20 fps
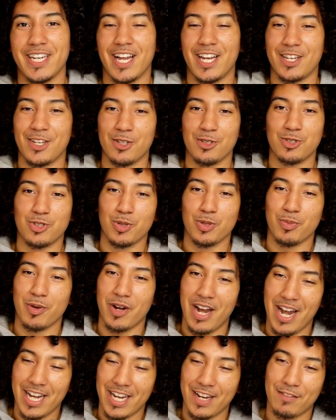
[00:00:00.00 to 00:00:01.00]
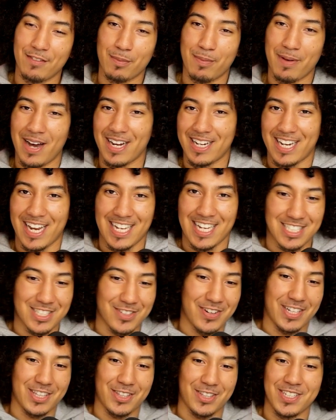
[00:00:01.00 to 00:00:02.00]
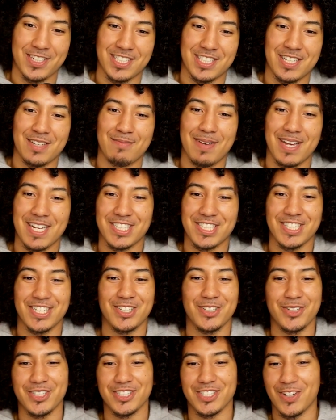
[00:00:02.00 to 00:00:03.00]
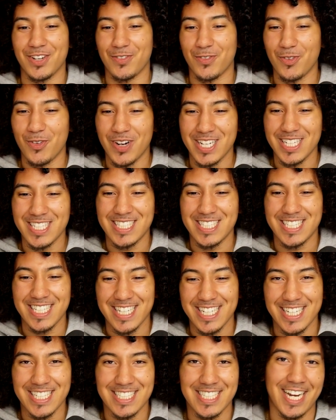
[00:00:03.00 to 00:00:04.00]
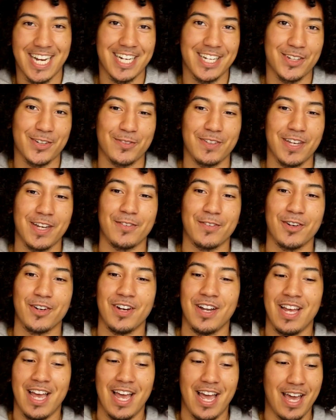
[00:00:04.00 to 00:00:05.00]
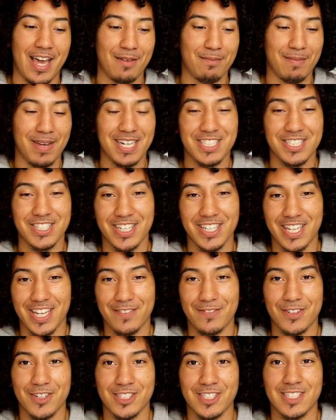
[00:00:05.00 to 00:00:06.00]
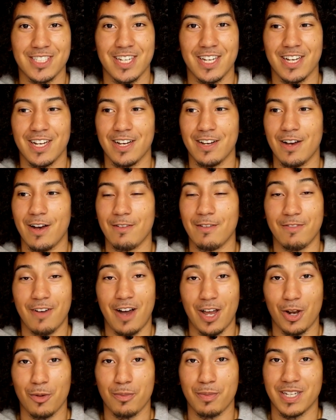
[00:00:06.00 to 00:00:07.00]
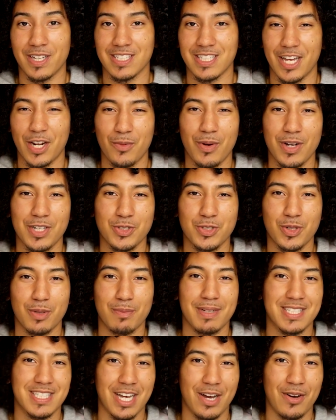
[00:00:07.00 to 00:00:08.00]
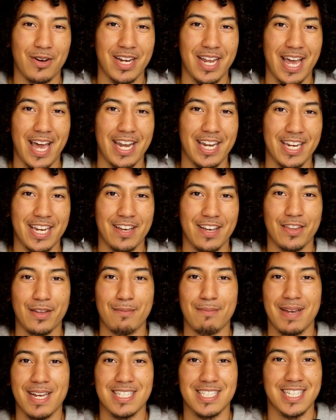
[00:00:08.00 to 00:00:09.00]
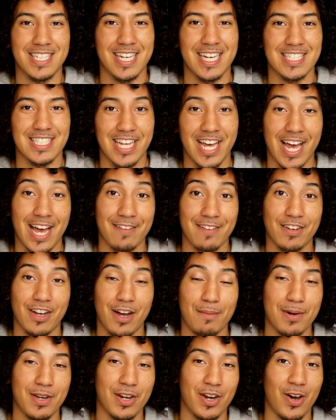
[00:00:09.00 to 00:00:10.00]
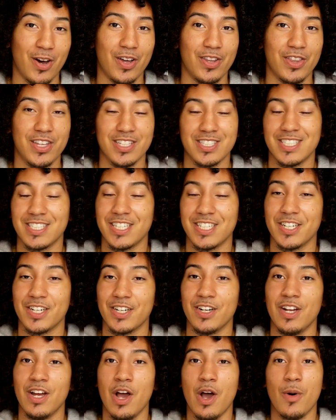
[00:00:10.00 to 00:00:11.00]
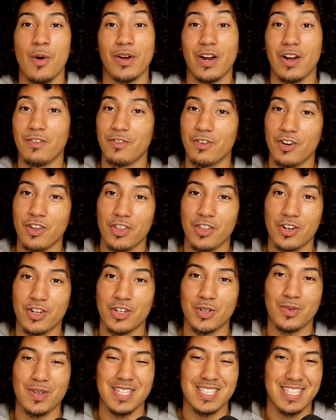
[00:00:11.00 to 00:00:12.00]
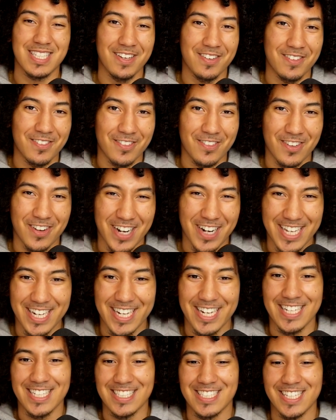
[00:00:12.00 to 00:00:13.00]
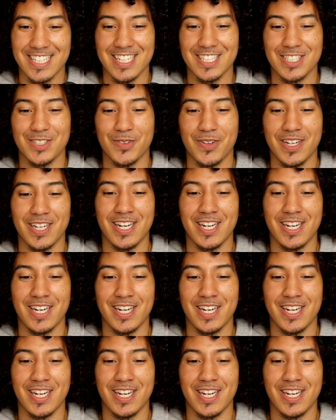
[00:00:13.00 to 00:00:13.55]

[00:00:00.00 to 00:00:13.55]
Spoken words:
YouTube or any of the podcast directories, make sure to do yourself one teeny tiny little favor and make sure to give us a follow because I don't want you to miss out on any of the amazing guests I have coming on this year. Without further ado, let's get right into this one.